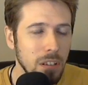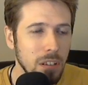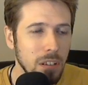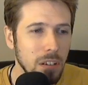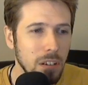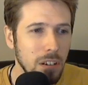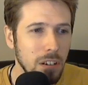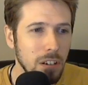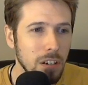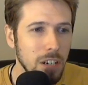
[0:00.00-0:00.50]

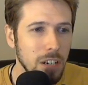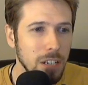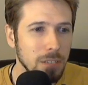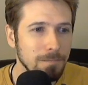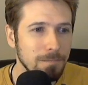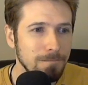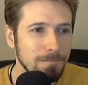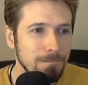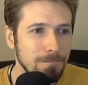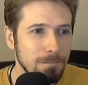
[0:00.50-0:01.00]

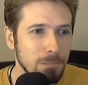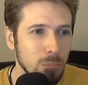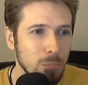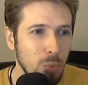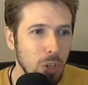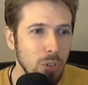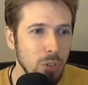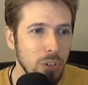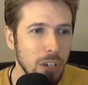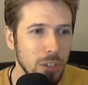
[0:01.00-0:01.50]
one
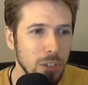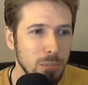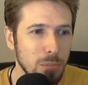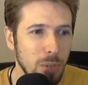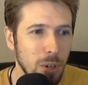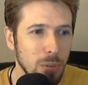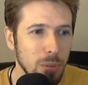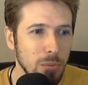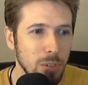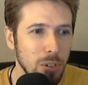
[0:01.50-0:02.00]
of you guys
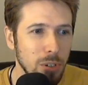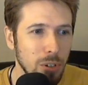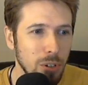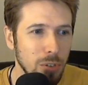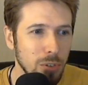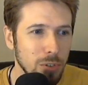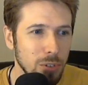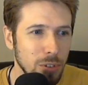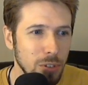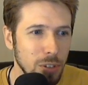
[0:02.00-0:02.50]
probably
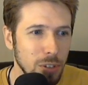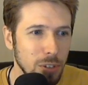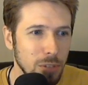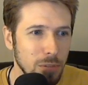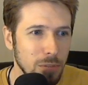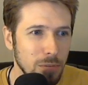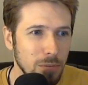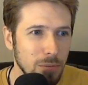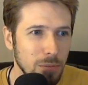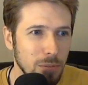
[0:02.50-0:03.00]
knows and
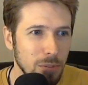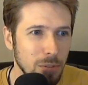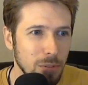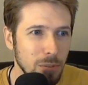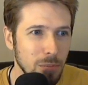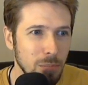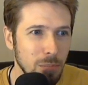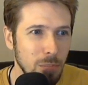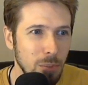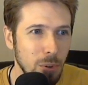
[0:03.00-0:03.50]
can
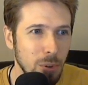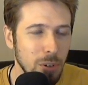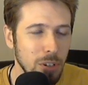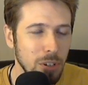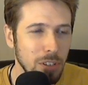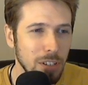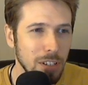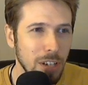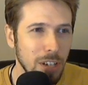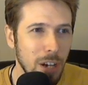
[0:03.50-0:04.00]
put it
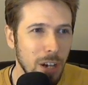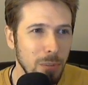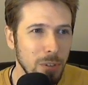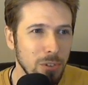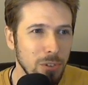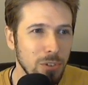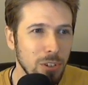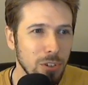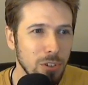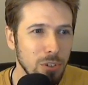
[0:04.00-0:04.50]
in the
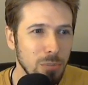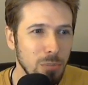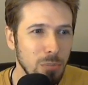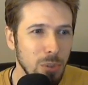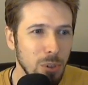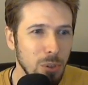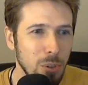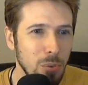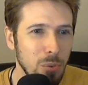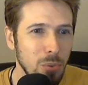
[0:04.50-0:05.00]
comment section
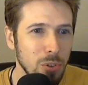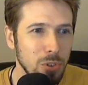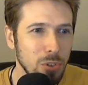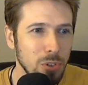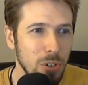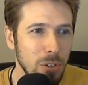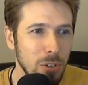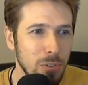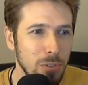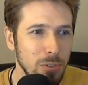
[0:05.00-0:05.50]
below which
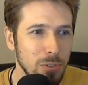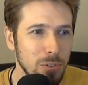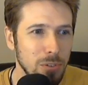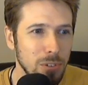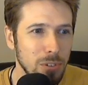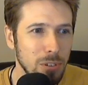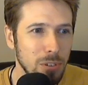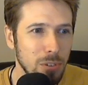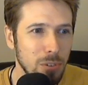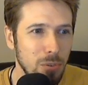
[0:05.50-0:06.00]
colors
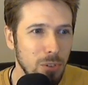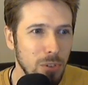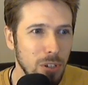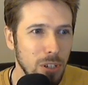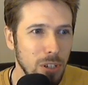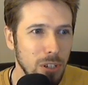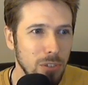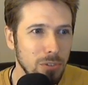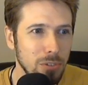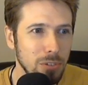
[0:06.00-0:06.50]
it
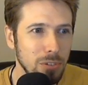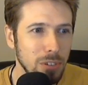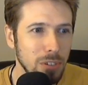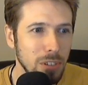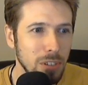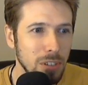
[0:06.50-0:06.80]
creates.